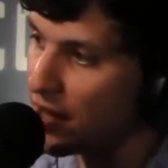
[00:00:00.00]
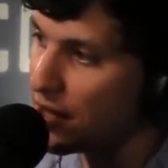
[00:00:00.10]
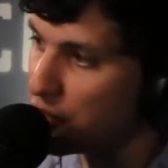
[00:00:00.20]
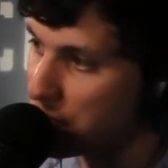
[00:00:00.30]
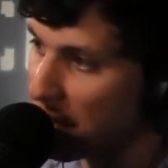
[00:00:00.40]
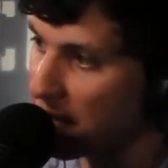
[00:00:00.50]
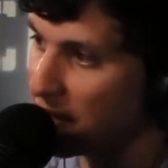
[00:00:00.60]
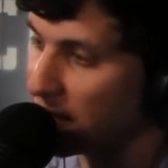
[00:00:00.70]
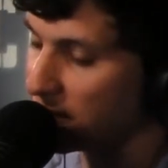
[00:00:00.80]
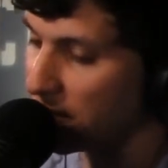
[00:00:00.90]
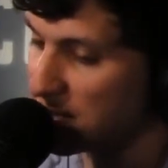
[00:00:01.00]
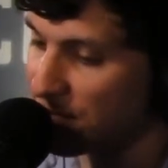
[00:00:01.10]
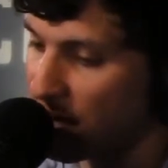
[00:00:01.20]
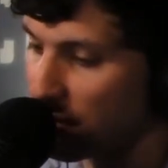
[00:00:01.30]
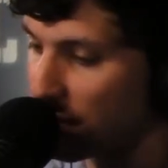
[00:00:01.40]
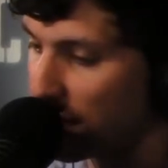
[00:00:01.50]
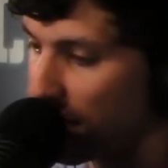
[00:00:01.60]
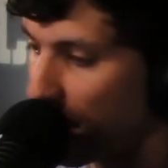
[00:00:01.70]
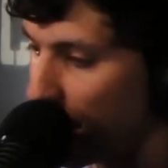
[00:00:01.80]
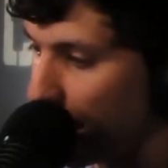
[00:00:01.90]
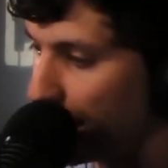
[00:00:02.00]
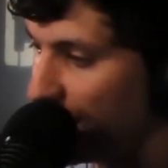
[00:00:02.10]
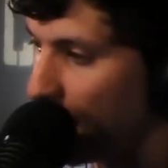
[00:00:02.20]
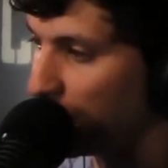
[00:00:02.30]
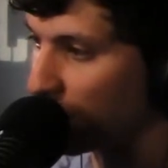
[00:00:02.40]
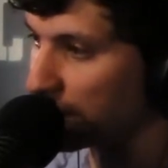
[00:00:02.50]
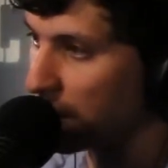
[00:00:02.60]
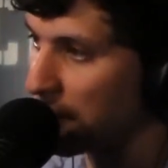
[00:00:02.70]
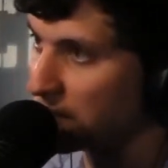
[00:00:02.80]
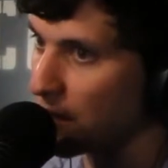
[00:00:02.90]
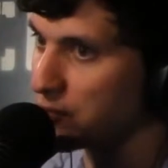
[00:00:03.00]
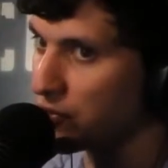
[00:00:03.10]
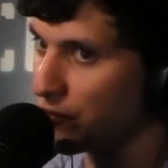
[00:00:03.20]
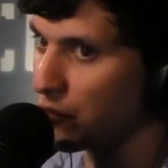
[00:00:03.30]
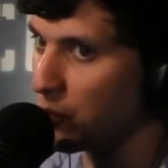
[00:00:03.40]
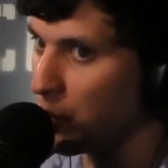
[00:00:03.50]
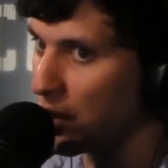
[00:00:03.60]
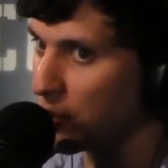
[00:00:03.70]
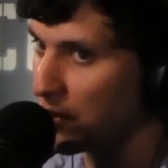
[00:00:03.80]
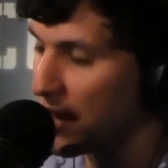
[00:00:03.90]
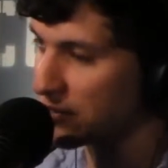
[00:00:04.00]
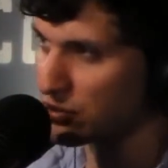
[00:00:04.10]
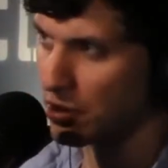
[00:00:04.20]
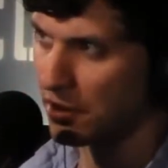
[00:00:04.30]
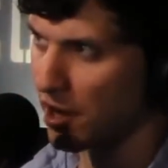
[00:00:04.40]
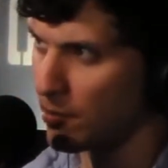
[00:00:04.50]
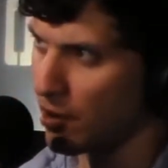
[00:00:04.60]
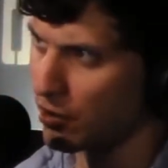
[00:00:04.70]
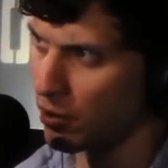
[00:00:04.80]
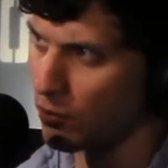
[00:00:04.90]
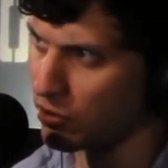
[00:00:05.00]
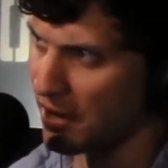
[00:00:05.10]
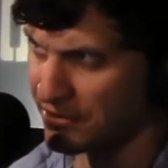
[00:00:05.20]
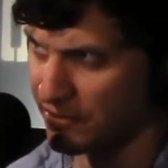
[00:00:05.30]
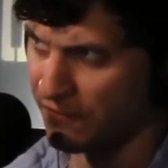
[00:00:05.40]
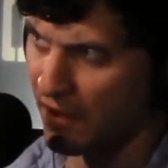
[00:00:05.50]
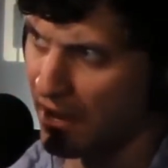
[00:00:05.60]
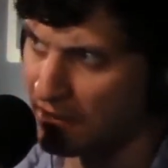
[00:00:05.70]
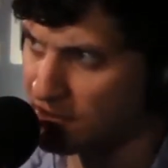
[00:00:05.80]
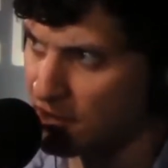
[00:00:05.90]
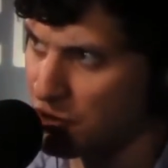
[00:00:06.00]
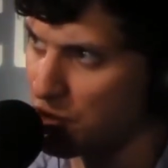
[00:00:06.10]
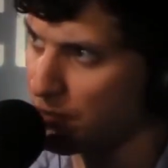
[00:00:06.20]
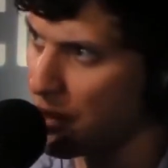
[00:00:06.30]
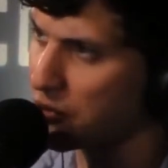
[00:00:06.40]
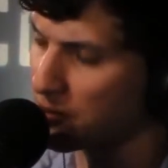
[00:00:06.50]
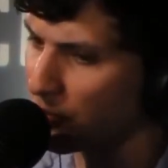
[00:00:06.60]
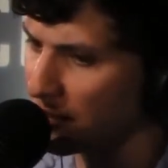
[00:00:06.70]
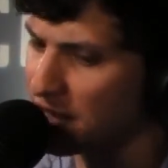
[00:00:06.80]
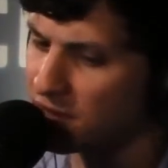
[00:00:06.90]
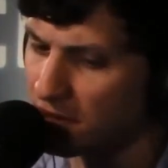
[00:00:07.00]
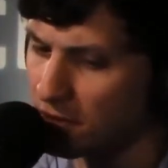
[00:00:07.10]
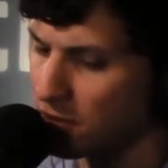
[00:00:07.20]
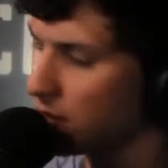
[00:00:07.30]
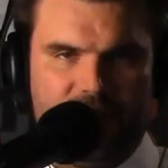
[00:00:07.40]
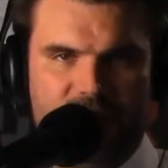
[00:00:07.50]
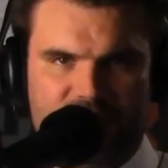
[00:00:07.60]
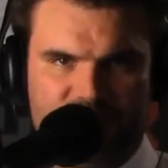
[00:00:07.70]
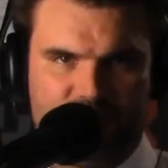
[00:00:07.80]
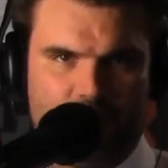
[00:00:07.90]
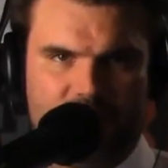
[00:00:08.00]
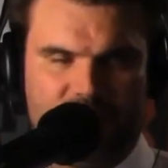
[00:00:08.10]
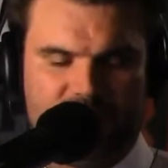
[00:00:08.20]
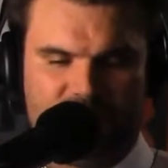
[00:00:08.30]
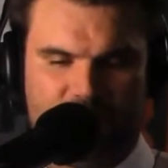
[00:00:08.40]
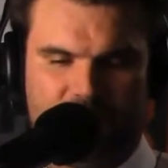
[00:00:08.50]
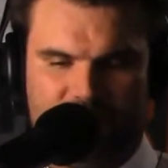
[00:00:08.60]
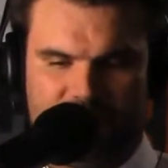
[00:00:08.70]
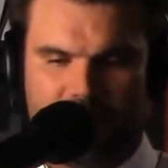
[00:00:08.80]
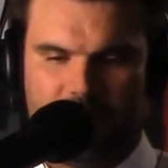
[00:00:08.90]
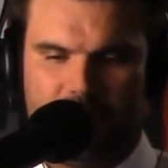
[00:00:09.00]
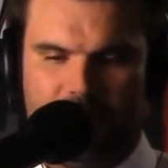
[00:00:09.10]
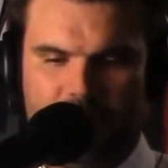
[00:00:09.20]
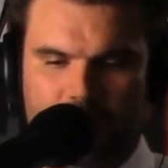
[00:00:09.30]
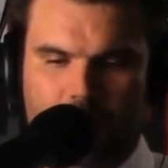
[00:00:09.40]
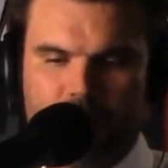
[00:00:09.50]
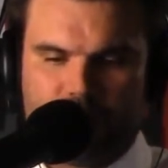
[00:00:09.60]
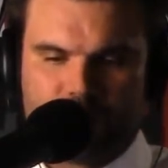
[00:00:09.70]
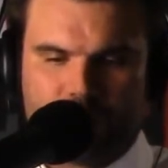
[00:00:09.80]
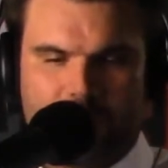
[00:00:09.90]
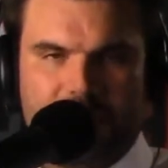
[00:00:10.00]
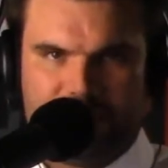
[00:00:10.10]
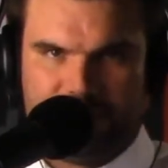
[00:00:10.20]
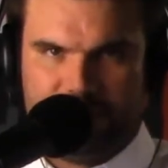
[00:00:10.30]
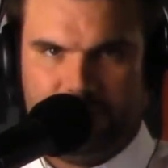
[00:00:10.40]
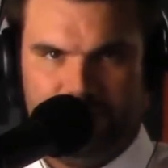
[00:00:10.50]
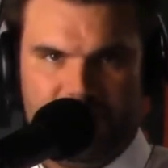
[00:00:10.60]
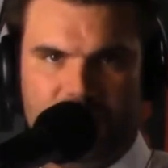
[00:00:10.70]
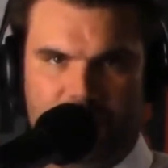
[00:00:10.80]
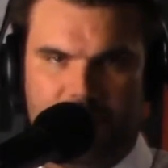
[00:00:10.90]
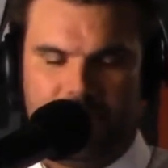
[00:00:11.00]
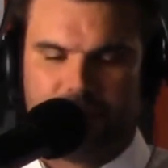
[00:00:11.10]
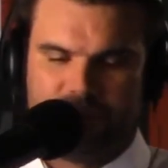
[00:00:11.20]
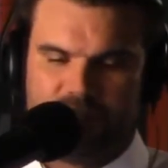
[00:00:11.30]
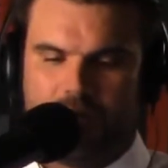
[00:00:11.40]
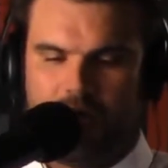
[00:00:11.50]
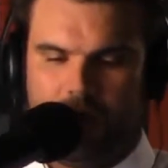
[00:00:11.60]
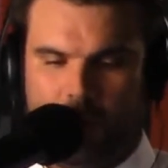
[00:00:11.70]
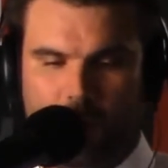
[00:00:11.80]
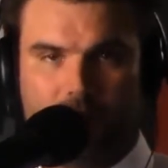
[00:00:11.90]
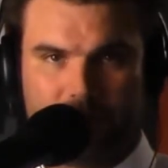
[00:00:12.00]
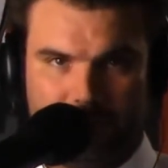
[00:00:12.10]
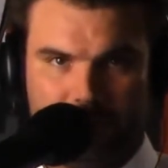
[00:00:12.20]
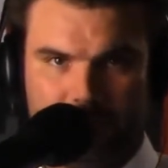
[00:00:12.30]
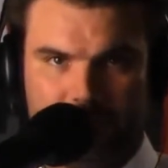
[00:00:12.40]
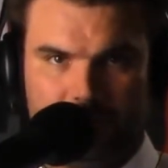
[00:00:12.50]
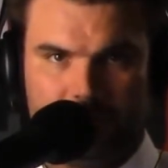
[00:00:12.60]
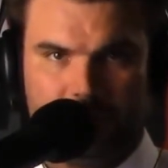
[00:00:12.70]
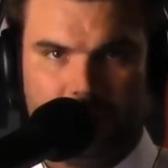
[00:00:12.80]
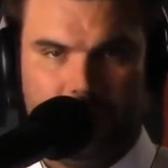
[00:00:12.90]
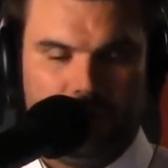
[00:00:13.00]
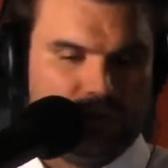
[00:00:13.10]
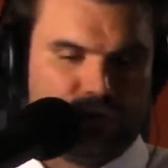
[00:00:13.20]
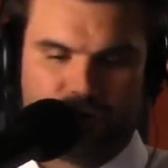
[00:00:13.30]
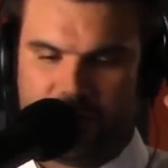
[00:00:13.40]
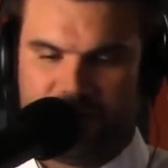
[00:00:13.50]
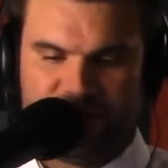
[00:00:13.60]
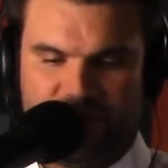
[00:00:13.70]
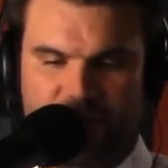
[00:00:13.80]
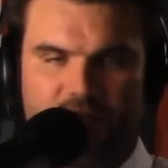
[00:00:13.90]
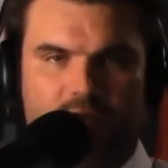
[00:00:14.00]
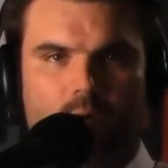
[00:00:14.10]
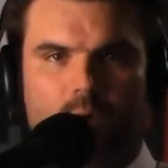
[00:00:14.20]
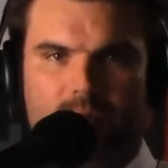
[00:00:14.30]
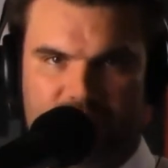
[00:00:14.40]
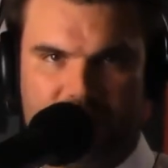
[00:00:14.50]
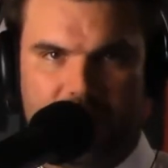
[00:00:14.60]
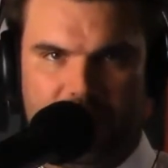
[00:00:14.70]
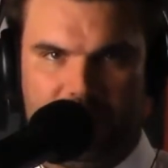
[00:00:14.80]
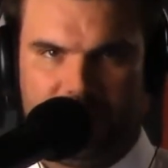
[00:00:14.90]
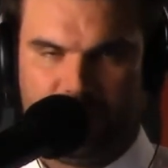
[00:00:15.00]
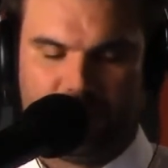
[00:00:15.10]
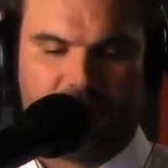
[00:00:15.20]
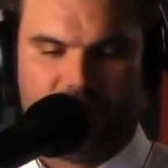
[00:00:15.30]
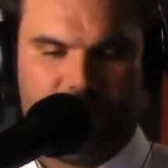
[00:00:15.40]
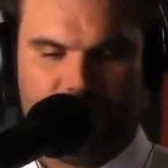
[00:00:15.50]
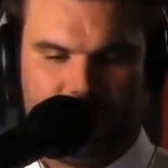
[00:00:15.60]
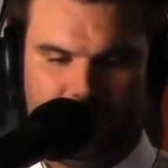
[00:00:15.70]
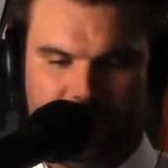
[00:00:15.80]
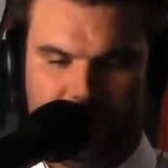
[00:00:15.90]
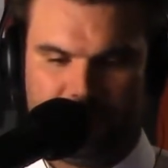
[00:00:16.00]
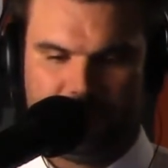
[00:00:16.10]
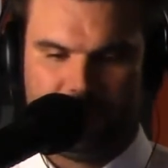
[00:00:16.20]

you kind of get to these very um, nebulous concepts of what are we actually talking about here and what are actually facts? And you can play with them really easy. And this is where it gets very scary. Go straight to media matters dot org. Straight to their website. They proclaim they're doing this.